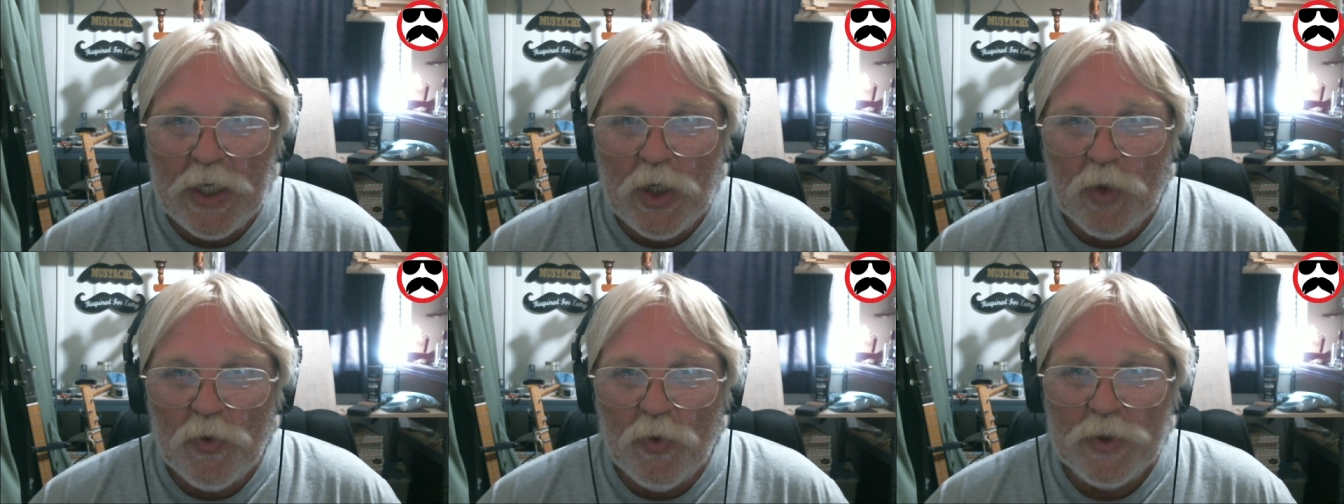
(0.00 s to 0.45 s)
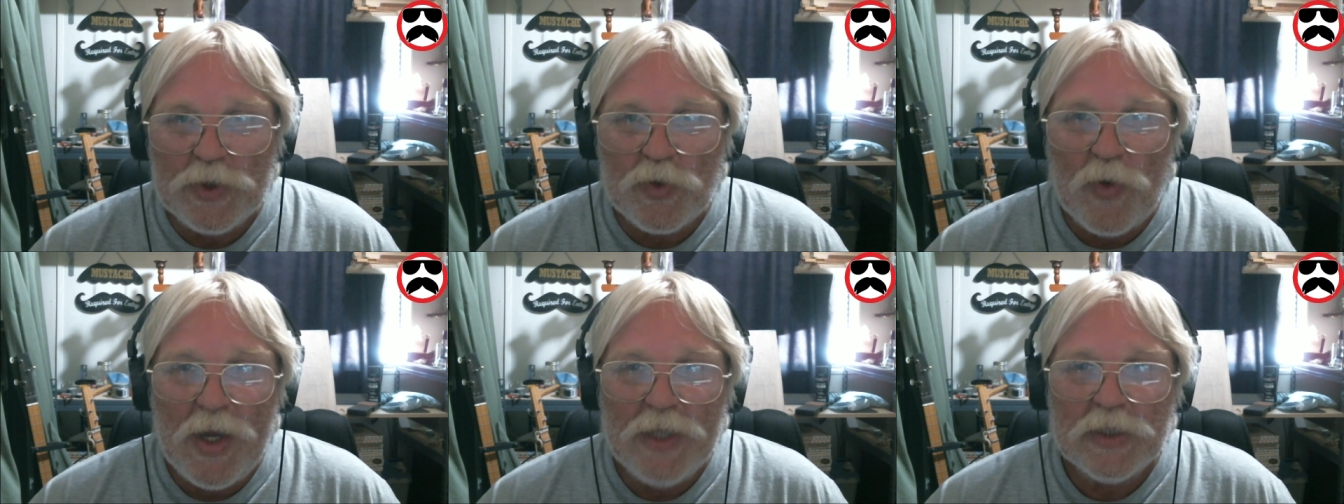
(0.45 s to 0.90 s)
here that would
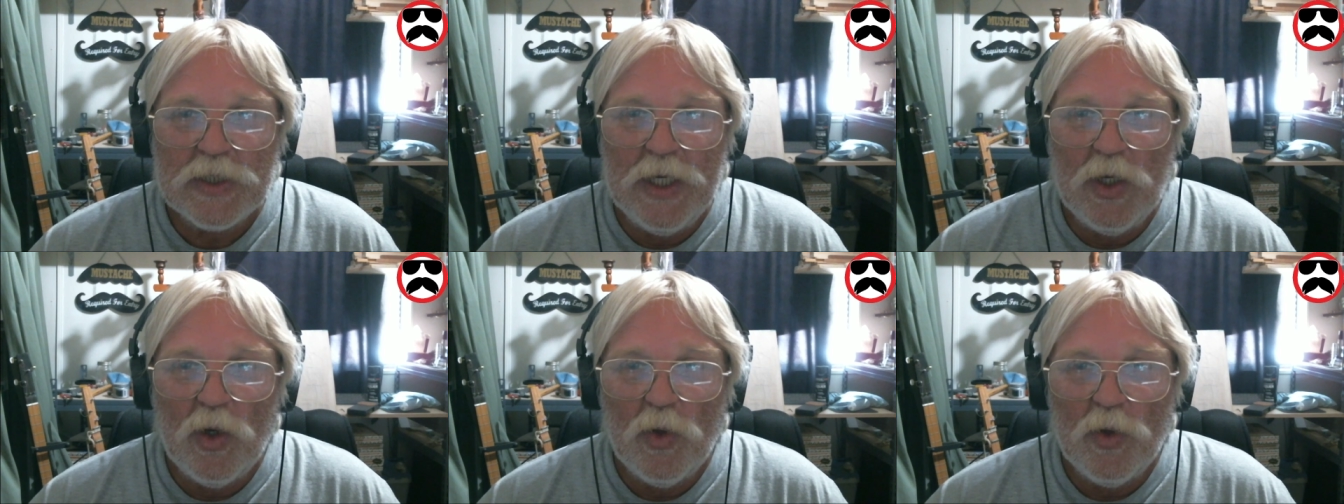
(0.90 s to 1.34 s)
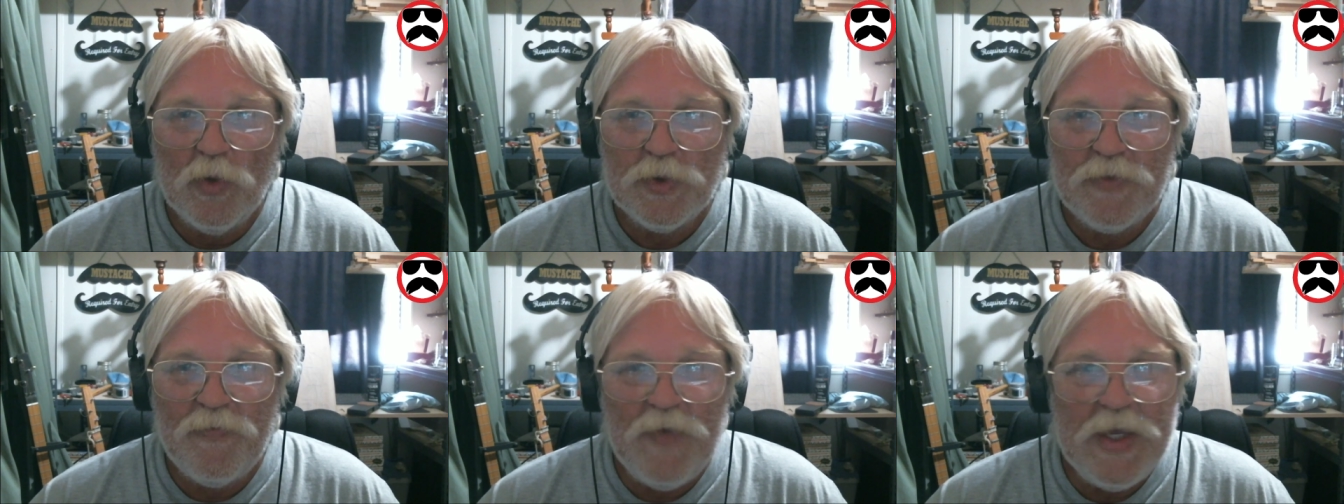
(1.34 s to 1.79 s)
translate all
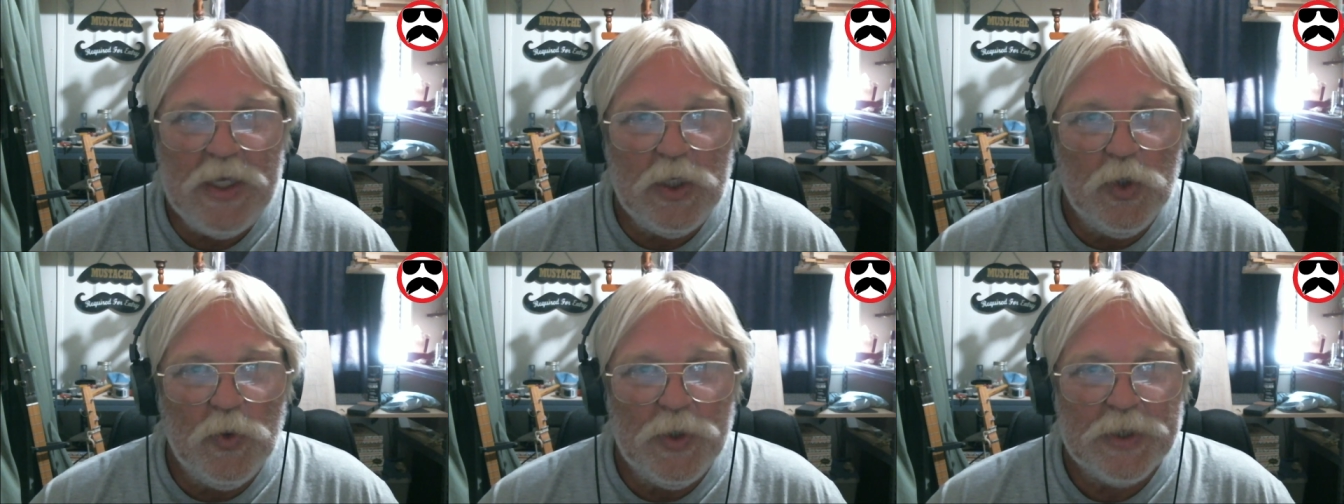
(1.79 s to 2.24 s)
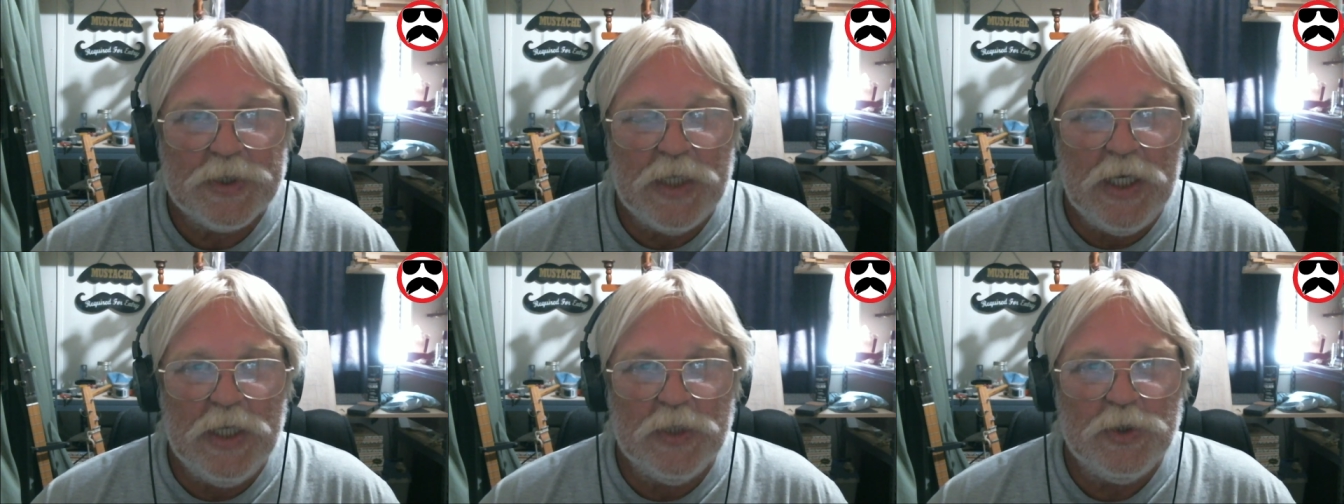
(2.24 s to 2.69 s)
those feet units
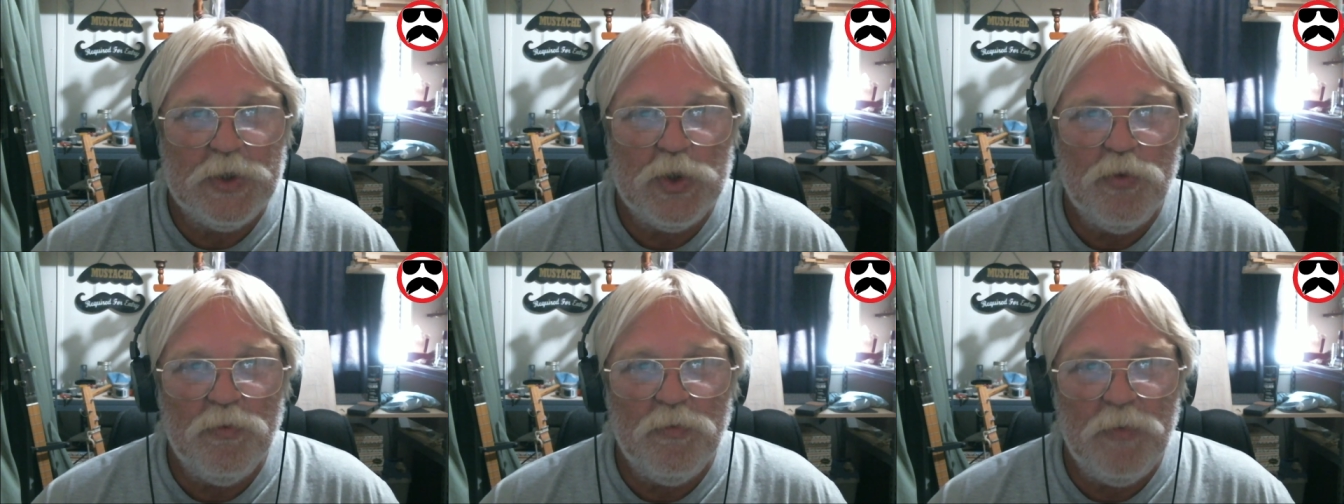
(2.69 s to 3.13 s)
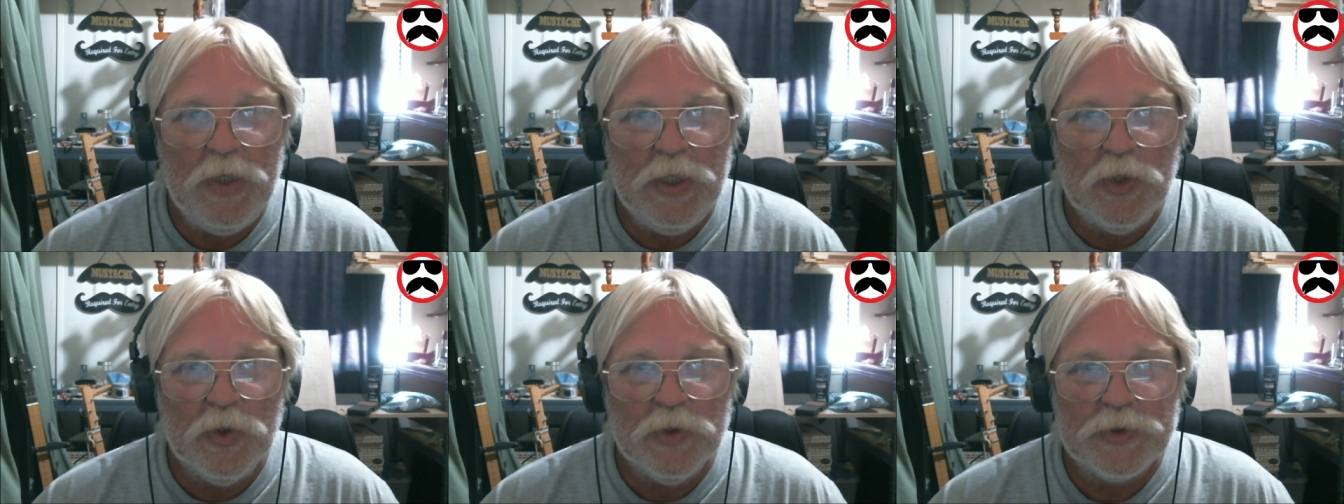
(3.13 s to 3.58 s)
into
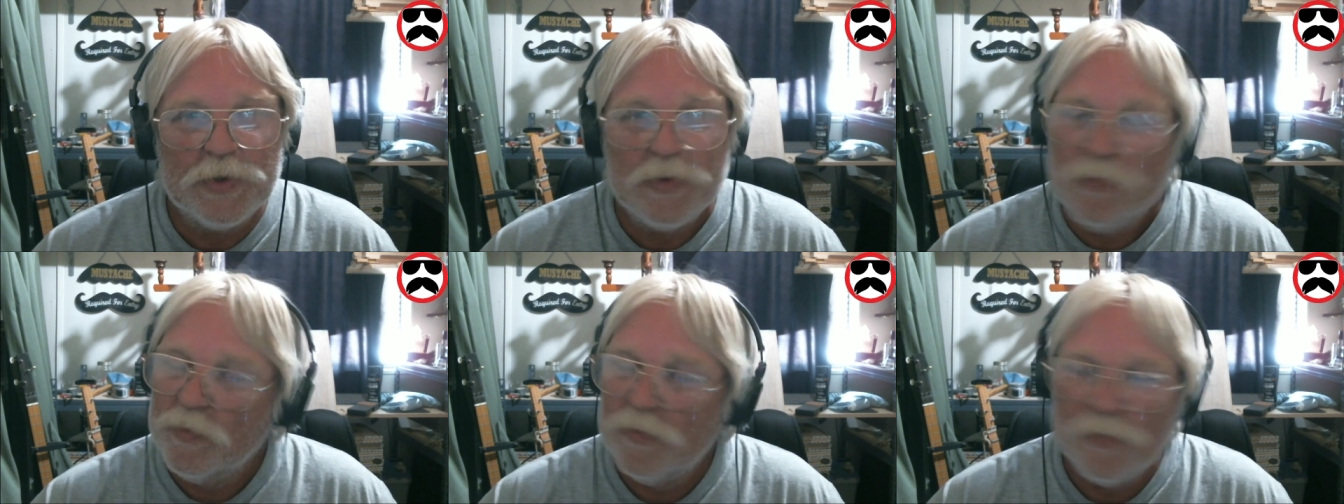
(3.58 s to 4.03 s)
meters.